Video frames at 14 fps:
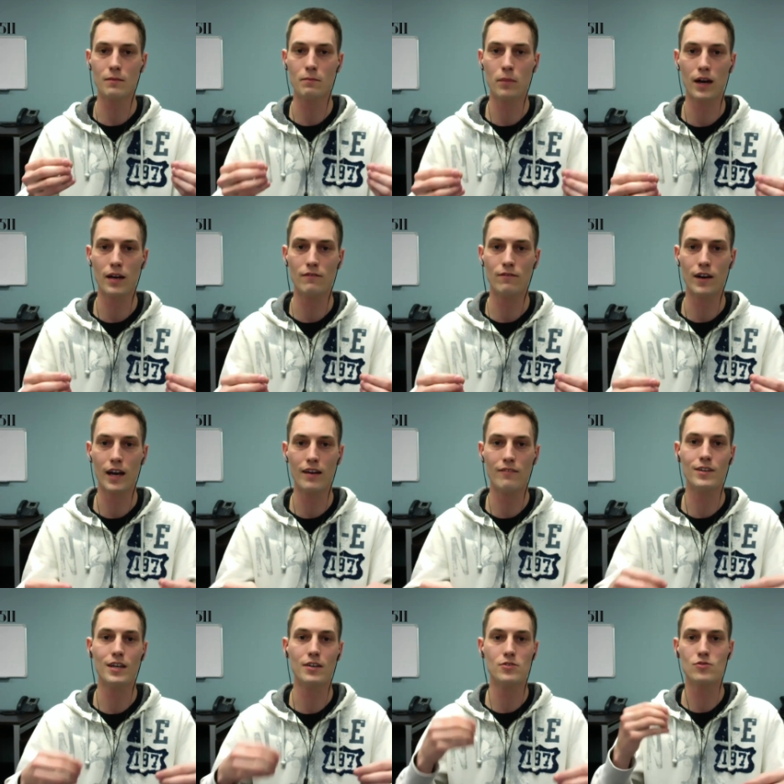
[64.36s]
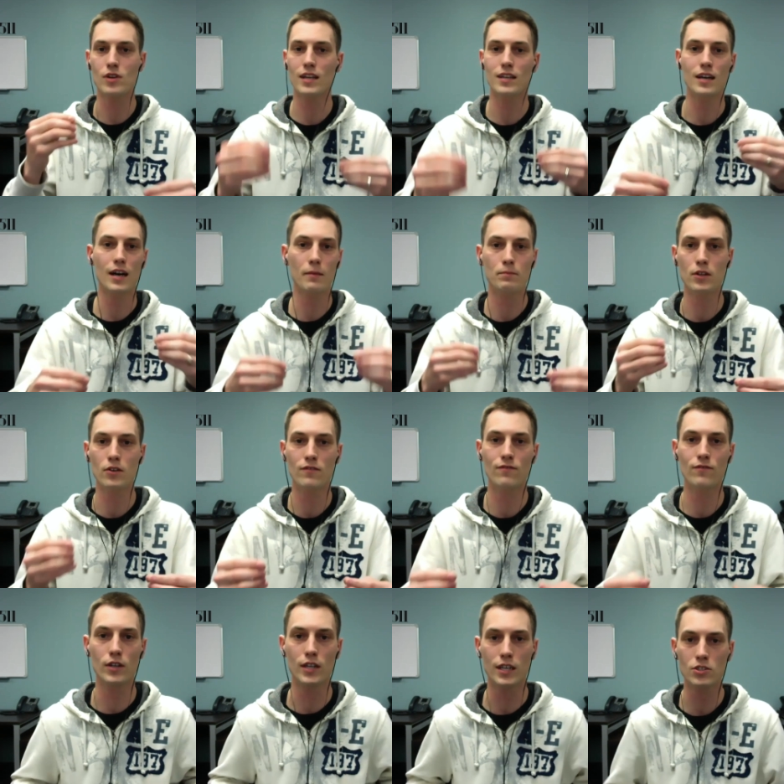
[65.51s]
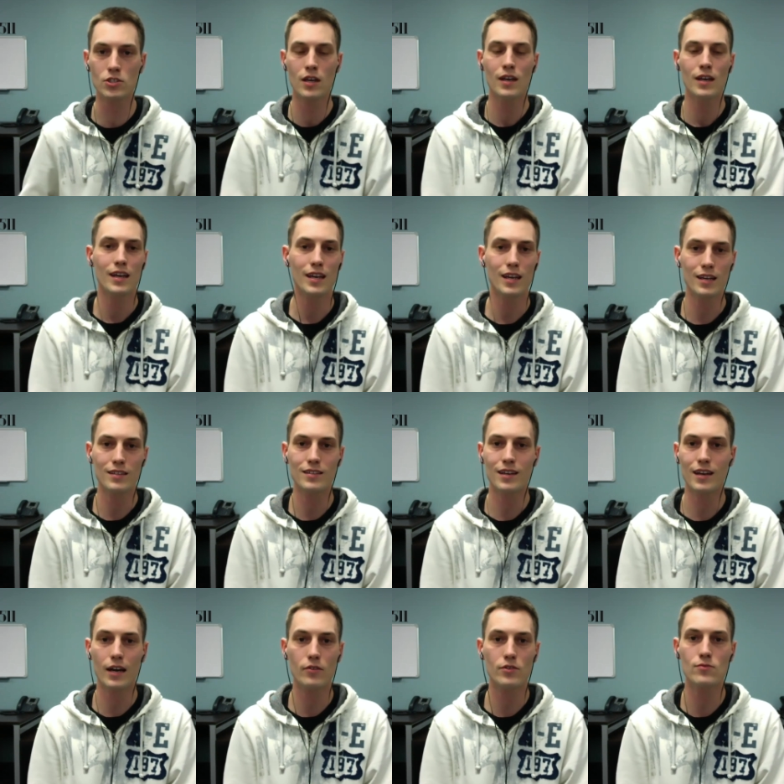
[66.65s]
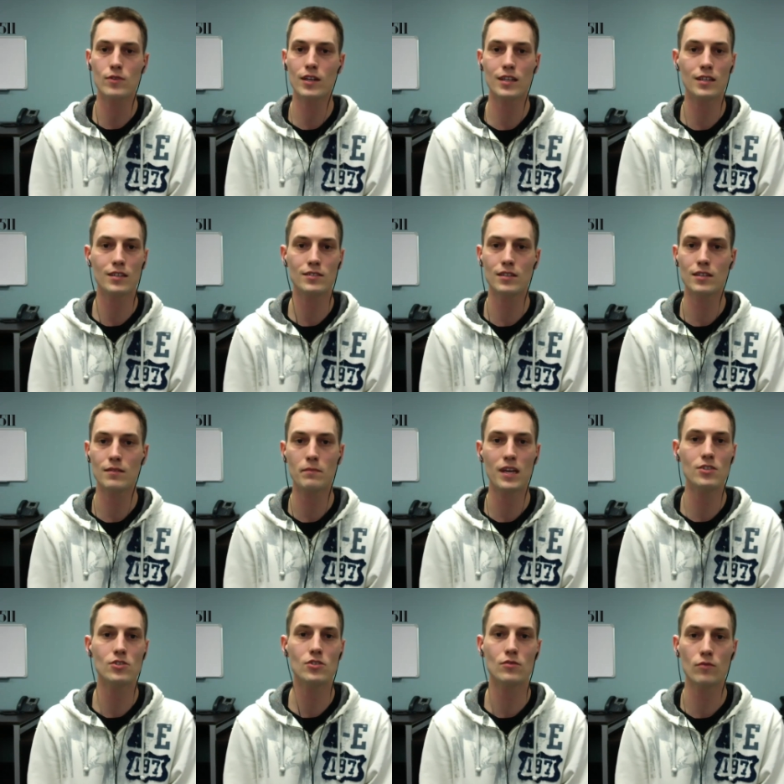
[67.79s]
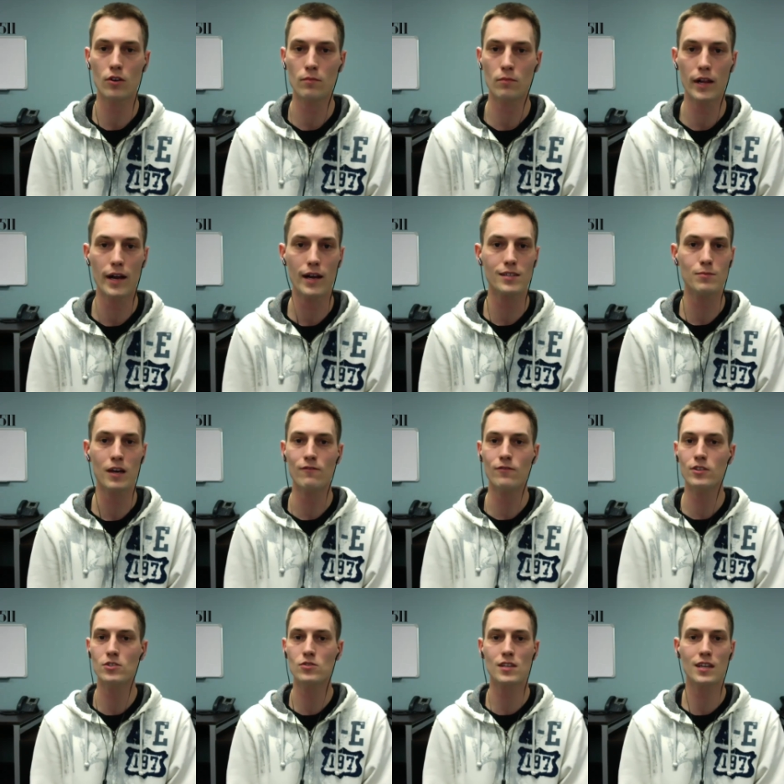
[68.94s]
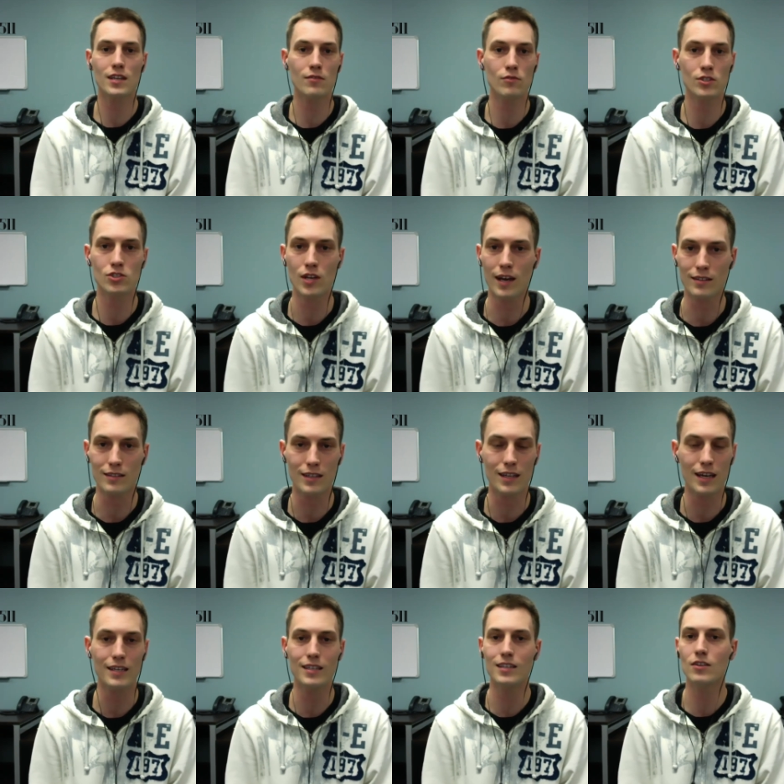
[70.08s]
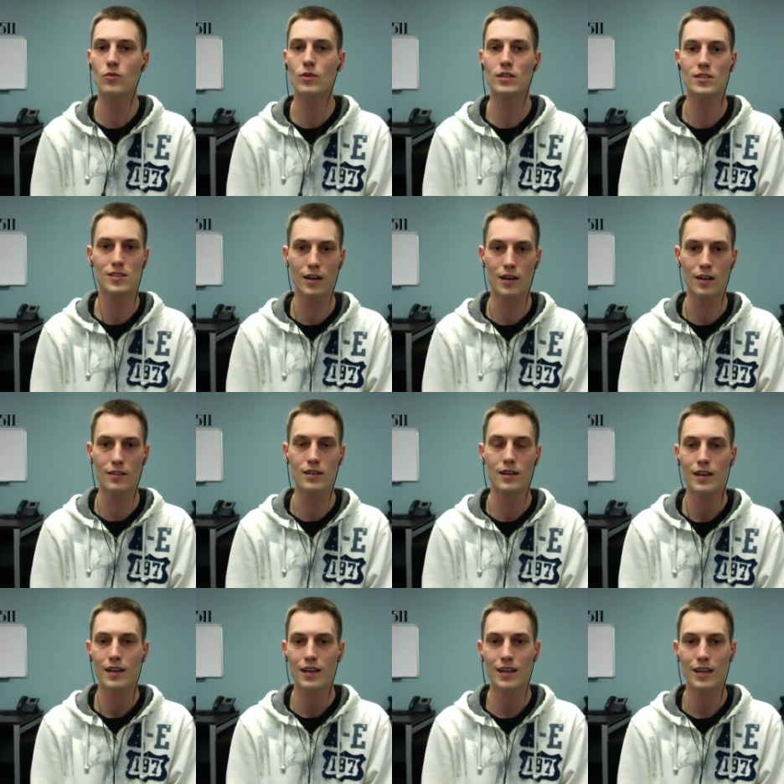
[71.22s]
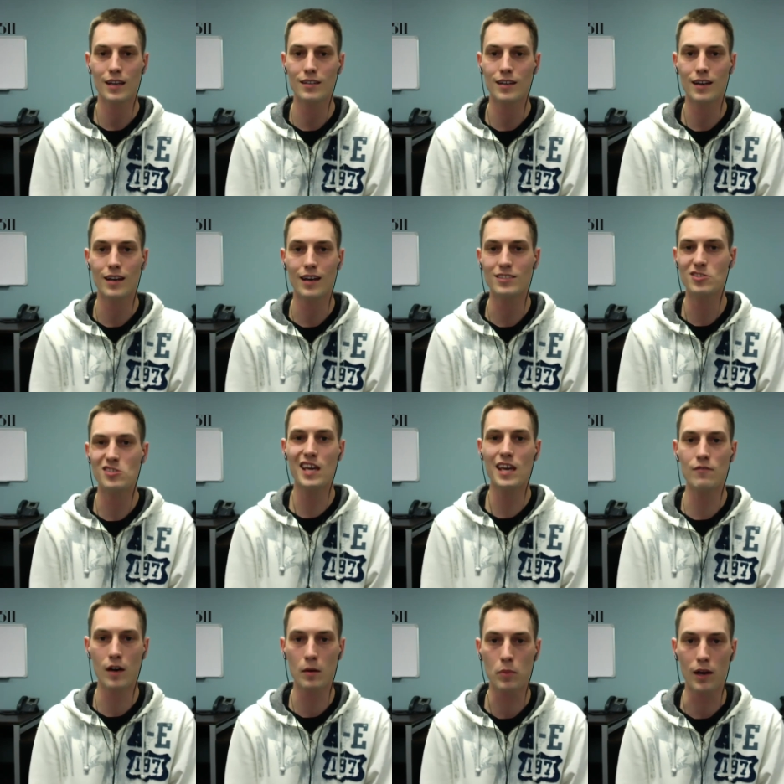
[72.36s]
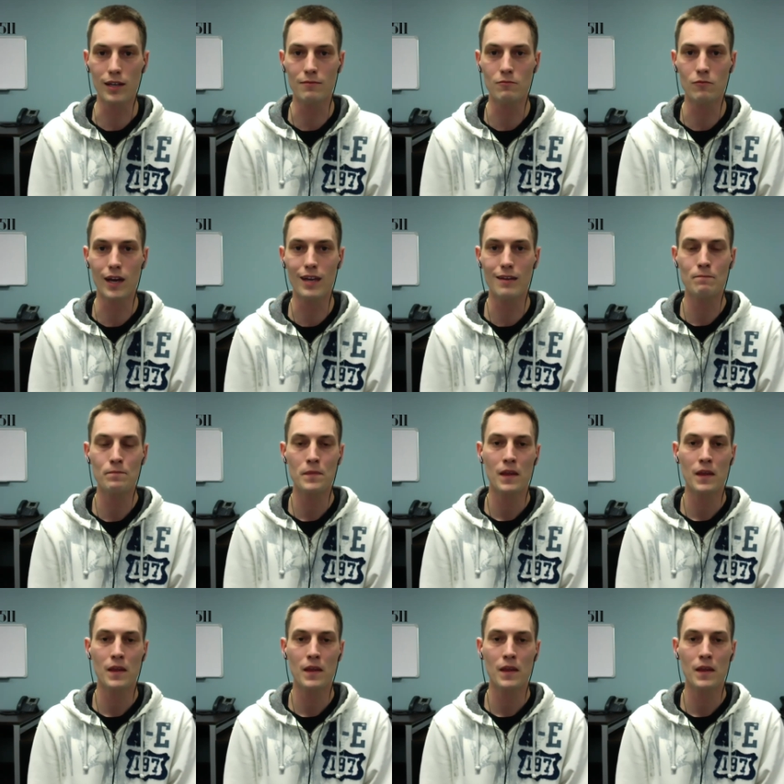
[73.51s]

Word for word: on Pond5 and I was trying to upload footage and I was running into major roadblocks. My footage was getting rejected. I didn't know where to start and I just gave up on it, right?